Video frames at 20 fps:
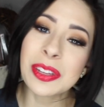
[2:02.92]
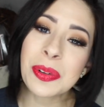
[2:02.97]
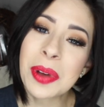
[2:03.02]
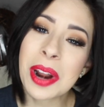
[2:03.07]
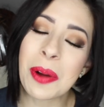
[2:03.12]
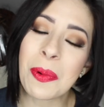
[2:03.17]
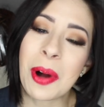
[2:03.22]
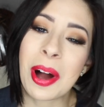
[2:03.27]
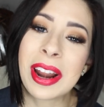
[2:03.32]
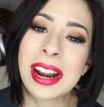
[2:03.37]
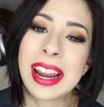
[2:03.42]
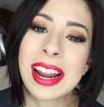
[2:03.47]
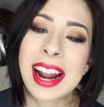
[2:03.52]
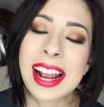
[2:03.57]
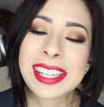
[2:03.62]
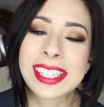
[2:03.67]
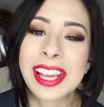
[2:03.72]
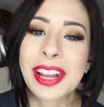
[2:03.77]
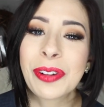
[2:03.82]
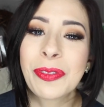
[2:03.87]
is the one I wanted.
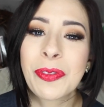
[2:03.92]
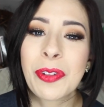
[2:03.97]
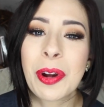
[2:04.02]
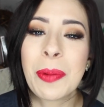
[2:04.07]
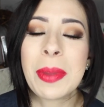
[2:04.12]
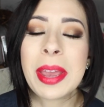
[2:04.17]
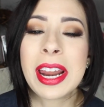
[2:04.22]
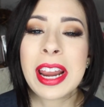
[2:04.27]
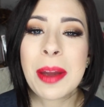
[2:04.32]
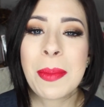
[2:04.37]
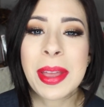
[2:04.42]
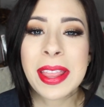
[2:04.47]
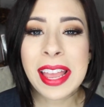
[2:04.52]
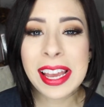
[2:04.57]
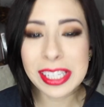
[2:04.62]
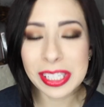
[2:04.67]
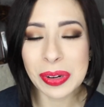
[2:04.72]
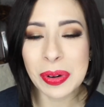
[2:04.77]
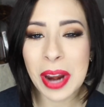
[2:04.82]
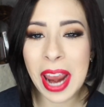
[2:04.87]
I settled for a medium, and
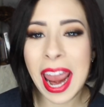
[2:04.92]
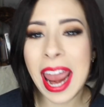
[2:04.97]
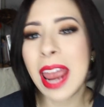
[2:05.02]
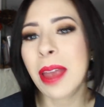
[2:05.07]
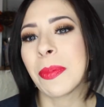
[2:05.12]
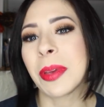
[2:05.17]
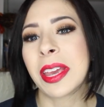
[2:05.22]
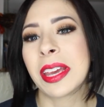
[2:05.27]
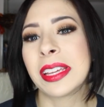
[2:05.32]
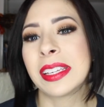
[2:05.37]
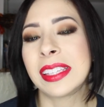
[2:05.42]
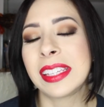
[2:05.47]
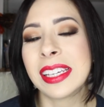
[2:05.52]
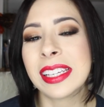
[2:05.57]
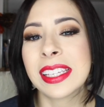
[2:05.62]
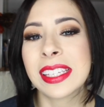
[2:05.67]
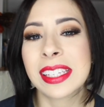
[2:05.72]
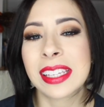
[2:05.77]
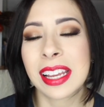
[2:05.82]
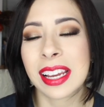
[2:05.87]
that's okay because
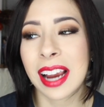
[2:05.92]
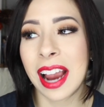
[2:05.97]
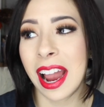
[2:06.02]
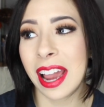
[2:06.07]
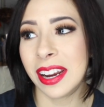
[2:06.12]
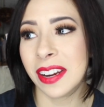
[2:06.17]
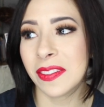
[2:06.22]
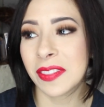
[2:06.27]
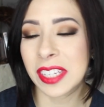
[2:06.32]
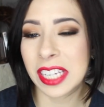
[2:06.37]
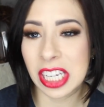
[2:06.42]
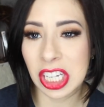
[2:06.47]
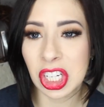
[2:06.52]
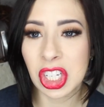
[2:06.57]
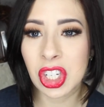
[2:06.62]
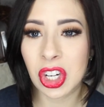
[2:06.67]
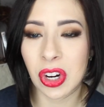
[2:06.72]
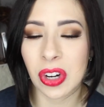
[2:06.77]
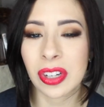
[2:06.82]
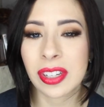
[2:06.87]
these kind of
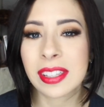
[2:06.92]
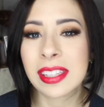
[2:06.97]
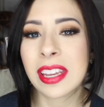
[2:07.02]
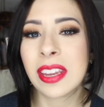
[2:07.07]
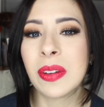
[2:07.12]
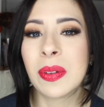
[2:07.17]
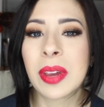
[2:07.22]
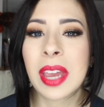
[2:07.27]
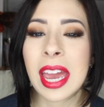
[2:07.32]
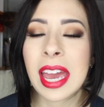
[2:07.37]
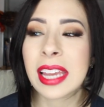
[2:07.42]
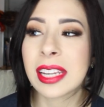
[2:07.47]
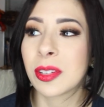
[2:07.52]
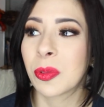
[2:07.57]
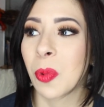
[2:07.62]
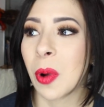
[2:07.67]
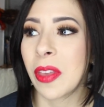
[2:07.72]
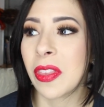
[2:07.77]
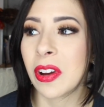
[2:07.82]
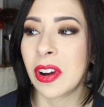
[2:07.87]
t-shirts that you get,
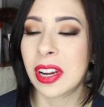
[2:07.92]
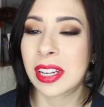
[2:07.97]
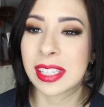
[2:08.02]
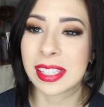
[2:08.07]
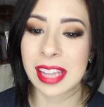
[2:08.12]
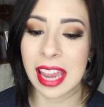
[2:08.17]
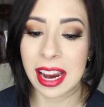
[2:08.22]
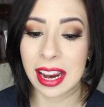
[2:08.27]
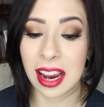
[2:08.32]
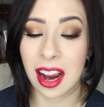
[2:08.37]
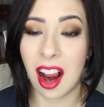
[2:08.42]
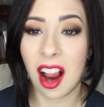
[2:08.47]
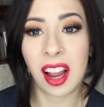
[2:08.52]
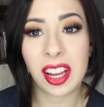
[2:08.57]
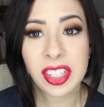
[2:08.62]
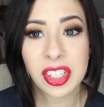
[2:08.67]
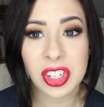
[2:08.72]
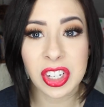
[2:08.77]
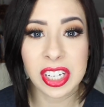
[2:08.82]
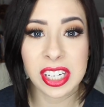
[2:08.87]
whether it's like a
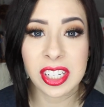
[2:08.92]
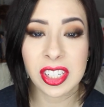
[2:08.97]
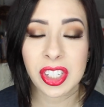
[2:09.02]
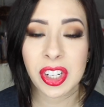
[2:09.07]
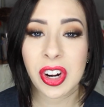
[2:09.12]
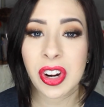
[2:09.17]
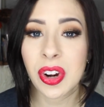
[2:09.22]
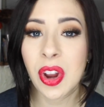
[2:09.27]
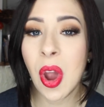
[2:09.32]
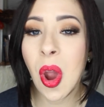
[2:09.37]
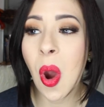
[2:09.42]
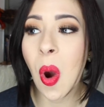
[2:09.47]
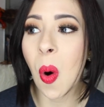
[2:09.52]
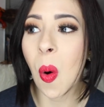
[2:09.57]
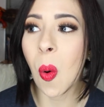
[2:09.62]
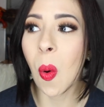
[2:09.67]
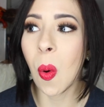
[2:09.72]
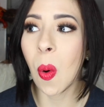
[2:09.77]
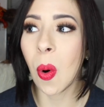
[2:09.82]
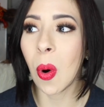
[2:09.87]
concert t-shirt
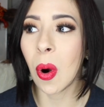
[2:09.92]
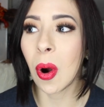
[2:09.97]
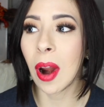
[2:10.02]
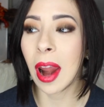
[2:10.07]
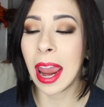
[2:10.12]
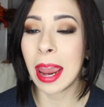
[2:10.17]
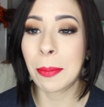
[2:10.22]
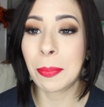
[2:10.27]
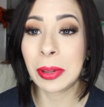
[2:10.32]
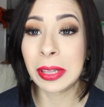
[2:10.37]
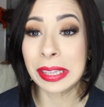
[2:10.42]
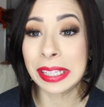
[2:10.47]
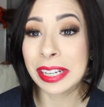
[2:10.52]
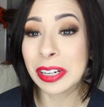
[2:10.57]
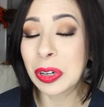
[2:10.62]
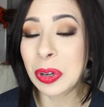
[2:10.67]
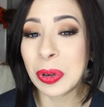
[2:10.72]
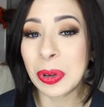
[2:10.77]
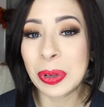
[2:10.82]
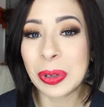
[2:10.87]
or a
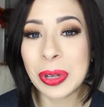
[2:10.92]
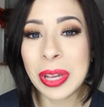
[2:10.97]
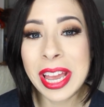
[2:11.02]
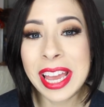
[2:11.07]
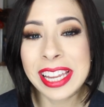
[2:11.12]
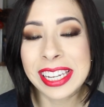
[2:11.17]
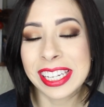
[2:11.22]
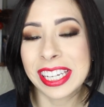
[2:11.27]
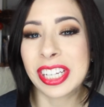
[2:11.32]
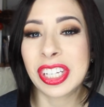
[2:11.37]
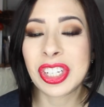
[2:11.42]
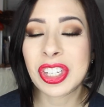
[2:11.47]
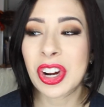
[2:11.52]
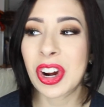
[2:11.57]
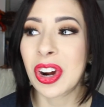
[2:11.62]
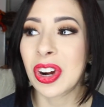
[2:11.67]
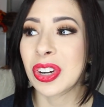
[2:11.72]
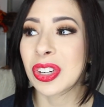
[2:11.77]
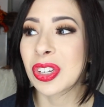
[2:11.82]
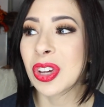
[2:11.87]
political
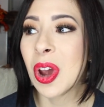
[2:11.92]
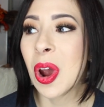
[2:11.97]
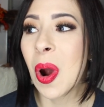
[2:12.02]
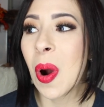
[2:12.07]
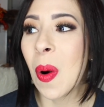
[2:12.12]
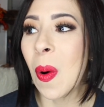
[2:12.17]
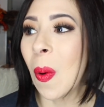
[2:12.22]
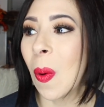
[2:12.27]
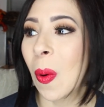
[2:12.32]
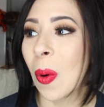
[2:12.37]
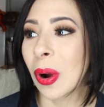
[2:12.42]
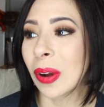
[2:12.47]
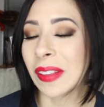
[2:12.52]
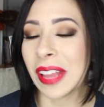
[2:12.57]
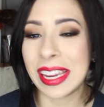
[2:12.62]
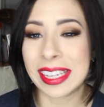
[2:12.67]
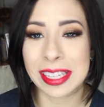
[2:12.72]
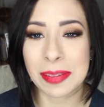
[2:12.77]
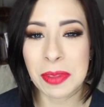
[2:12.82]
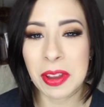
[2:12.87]
t-shirt, or
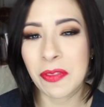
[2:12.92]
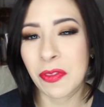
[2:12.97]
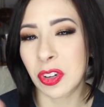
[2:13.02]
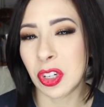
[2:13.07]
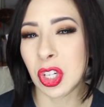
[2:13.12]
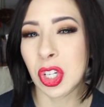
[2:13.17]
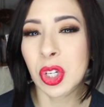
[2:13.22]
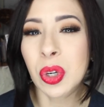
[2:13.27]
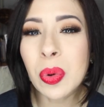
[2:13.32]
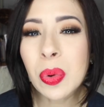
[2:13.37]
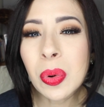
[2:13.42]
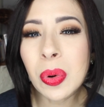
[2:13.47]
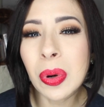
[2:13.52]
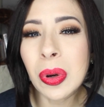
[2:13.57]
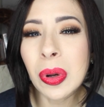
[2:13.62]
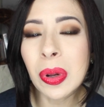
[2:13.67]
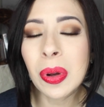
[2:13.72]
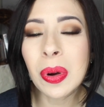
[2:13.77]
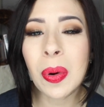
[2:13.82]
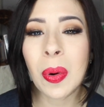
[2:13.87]
like something for
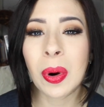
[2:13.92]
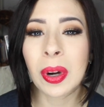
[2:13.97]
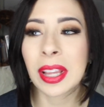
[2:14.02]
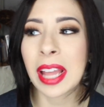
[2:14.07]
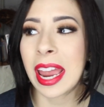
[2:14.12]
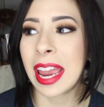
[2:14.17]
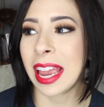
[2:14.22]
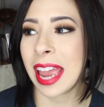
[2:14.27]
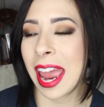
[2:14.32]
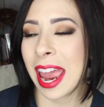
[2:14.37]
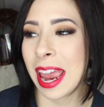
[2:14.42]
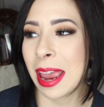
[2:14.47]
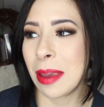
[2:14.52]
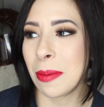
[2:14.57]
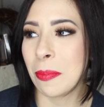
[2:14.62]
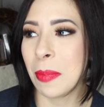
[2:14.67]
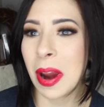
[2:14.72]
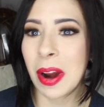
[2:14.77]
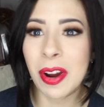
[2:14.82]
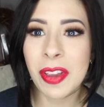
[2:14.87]
school or like
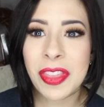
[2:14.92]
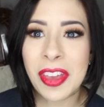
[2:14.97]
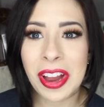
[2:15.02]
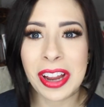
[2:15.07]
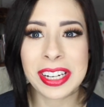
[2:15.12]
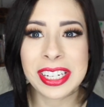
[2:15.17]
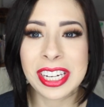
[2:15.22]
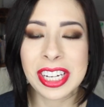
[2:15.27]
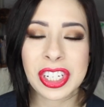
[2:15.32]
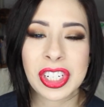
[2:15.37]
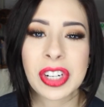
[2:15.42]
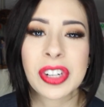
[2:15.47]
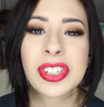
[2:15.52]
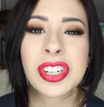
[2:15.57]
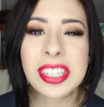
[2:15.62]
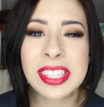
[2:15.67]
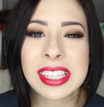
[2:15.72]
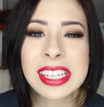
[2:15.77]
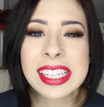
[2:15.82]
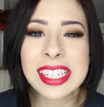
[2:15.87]
a marathon t-shirt,
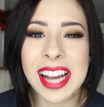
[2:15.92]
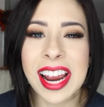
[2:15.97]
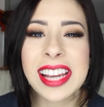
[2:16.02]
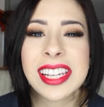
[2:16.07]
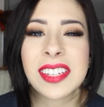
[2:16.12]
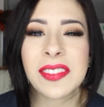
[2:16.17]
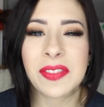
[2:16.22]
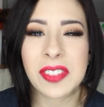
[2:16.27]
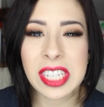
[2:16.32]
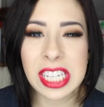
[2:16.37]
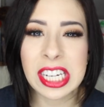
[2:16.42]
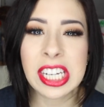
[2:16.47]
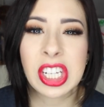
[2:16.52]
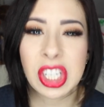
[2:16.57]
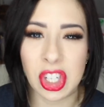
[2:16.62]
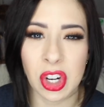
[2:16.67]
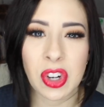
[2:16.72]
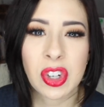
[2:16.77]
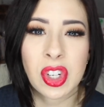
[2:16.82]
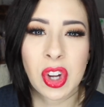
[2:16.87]
just these kinds of
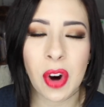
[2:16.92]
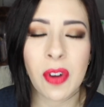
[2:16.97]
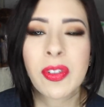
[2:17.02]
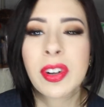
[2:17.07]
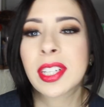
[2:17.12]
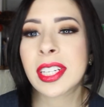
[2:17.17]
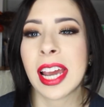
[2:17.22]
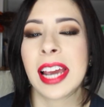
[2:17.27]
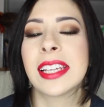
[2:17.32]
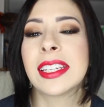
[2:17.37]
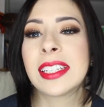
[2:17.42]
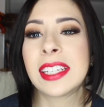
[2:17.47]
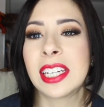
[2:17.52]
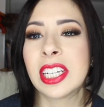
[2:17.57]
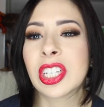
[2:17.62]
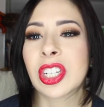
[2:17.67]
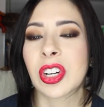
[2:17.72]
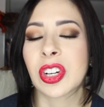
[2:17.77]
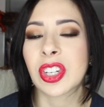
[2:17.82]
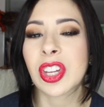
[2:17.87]
t-shirts, oversized
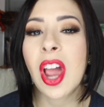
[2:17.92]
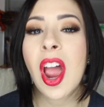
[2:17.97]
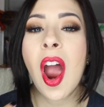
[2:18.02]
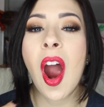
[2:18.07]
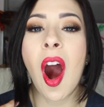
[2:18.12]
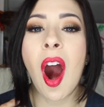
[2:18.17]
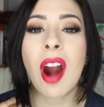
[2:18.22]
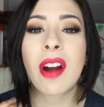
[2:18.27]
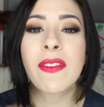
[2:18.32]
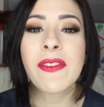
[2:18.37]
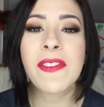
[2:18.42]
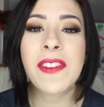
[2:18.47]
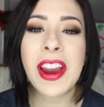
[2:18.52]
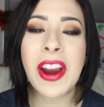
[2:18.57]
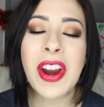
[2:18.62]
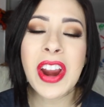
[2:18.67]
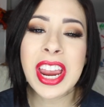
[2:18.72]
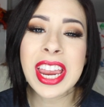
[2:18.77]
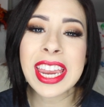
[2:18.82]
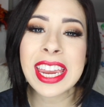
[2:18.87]
t-shirts are
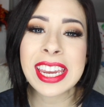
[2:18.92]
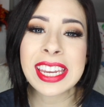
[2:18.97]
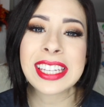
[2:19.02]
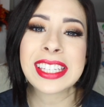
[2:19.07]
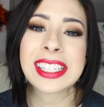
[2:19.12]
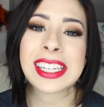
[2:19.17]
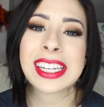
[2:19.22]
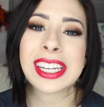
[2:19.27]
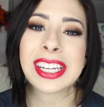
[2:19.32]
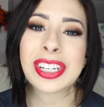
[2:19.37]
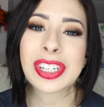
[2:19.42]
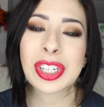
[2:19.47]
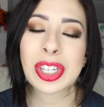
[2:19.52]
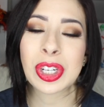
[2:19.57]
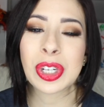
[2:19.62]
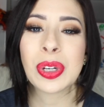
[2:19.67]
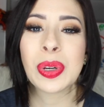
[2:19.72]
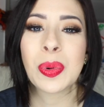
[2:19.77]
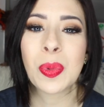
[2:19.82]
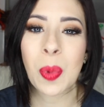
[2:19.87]
very easy
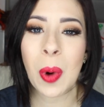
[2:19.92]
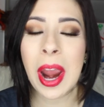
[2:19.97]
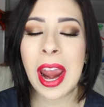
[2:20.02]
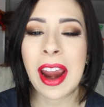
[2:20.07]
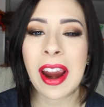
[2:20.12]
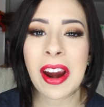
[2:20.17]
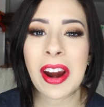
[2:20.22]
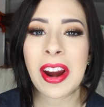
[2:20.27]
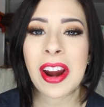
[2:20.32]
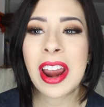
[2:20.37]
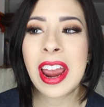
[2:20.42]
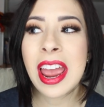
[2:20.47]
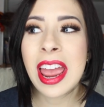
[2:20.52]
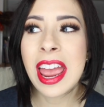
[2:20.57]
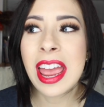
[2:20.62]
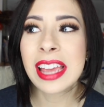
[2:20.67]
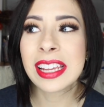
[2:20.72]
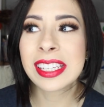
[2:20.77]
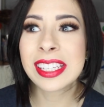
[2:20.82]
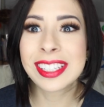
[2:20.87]
to wear
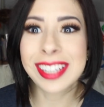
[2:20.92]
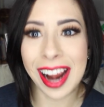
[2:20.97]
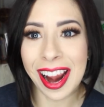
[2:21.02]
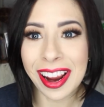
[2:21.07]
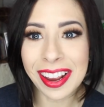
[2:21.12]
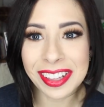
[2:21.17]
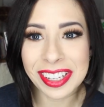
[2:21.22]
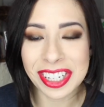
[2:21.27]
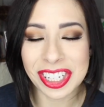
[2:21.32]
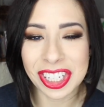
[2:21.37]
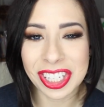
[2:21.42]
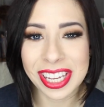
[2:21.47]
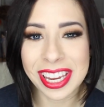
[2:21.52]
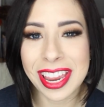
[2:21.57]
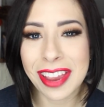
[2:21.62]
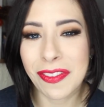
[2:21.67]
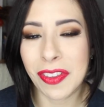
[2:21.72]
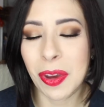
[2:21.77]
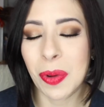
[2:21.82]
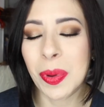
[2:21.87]

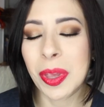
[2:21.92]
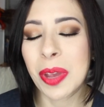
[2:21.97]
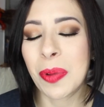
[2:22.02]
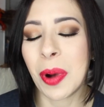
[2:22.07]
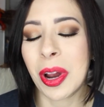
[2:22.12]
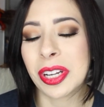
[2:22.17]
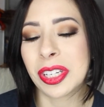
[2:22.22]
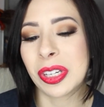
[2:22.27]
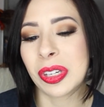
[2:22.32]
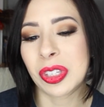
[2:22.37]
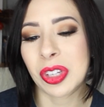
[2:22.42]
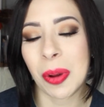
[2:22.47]
stylishly if you really want to.